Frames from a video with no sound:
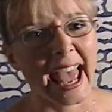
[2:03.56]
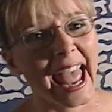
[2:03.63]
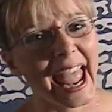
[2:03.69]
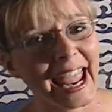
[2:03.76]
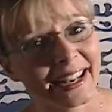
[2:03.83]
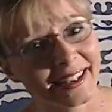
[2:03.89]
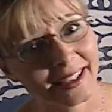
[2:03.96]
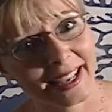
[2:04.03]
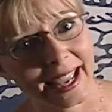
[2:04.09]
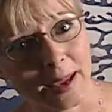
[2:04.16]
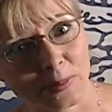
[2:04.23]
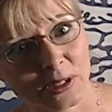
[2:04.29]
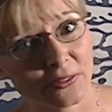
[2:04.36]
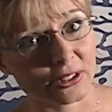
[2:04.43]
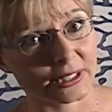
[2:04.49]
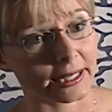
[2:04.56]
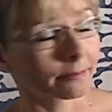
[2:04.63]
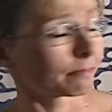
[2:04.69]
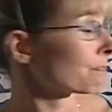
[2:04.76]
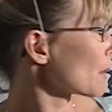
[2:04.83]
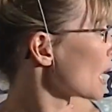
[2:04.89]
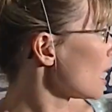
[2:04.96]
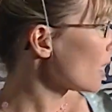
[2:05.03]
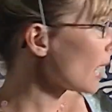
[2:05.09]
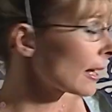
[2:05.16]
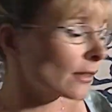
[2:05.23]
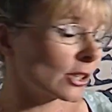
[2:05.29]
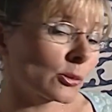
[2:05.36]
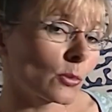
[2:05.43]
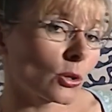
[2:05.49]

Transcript: and in captivity, like this